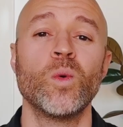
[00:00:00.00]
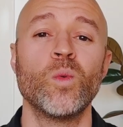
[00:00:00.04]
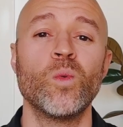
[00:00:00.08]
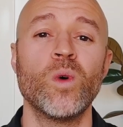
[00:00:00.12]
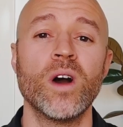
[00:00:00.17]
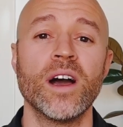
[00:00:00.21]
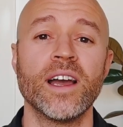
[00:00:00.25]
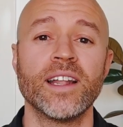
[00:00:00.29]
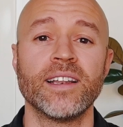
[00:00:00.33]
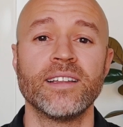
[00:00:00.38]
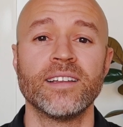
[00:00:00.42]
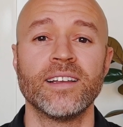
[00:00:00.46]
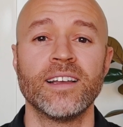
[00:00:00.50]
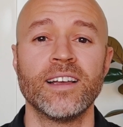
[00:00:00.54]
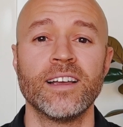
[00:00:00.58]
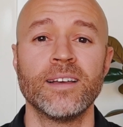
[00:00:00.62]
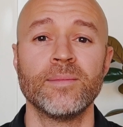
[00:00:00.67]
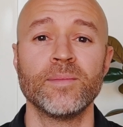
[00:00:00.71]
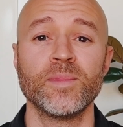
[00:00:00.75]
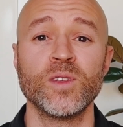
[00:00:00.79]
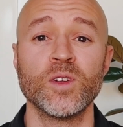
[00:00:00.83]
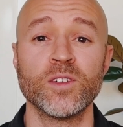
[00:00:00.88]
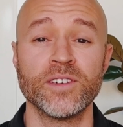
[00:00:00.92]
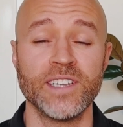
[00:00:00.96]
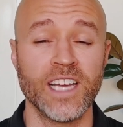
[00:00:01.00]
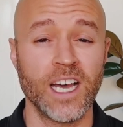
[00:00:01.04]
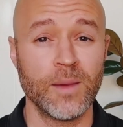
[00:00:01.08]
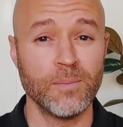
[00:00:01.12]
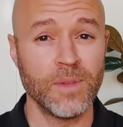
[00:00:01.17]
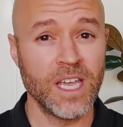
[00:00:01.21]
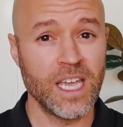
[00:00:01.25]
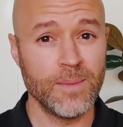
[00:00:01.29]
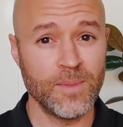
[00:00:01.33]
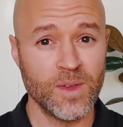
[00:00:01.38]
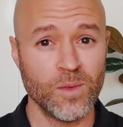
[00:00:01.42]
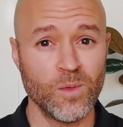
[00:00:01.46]
what your down
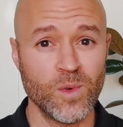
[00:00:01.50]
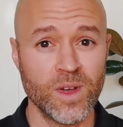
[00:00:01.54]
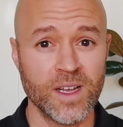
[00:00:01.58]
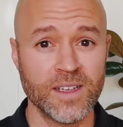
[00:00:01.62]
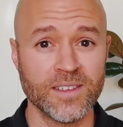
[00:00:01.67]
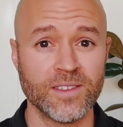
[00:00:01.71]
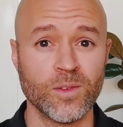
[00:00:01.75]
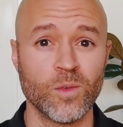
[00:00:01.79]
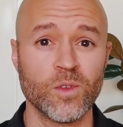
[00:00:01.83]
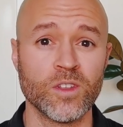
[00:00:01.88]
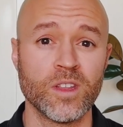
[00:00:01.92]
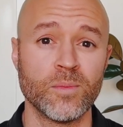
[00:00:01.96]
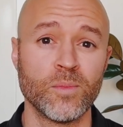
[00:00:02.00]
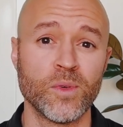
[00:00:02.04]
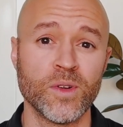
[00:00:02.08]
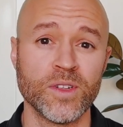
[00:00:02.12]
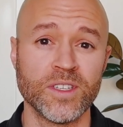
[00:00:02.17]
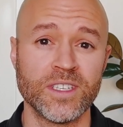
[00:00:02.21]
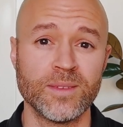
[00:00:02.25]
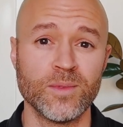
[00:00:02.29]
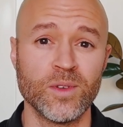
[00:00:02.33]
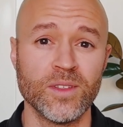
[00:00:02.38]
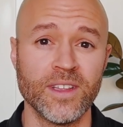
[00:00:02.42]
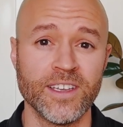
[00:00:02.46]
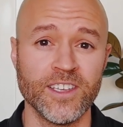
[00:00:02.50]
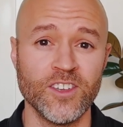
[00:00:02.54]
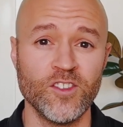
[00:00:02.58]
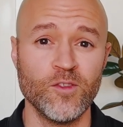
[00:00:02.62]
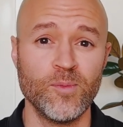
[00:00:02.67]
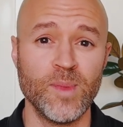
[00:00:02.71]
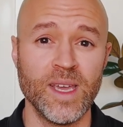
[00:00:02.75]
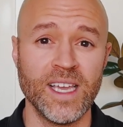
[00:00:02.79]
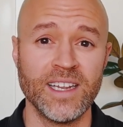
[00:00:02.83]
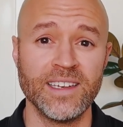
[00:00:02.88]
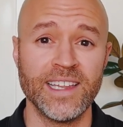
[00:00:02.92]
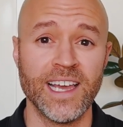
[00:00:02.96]
payment was or the principal that you've
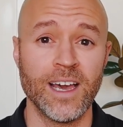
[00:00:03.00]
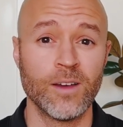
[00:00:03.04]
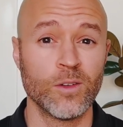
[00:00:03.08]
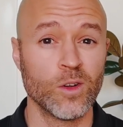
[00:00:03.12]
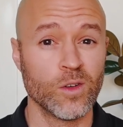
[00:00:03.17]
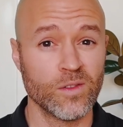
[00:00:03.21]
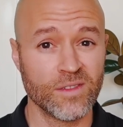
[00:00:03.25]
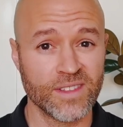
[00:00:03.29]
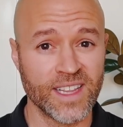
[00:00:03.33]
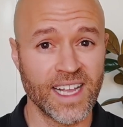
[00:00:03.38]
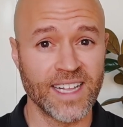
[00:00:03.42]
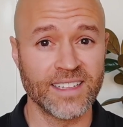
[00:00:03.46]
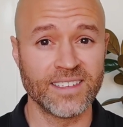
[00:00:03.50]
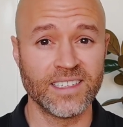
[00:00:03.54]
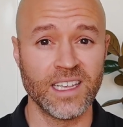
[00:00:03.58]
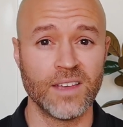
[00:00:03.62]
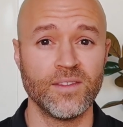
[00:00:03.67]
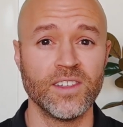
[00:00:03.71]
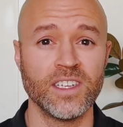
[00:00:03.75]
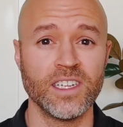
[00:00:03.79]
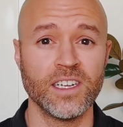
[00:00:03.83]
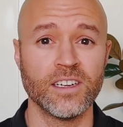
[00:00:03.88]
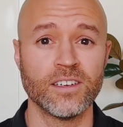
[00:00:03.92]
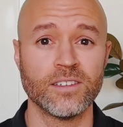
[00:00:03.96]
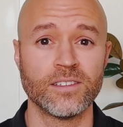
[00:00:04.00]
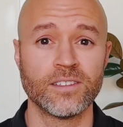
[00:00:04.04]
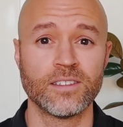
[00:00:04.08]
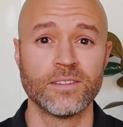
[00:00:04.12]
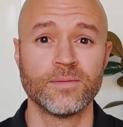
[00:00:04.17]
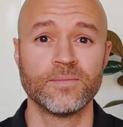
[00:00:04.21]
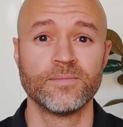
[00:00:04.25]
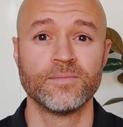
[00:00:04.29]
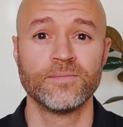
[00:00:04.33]
paid down over that 7 years.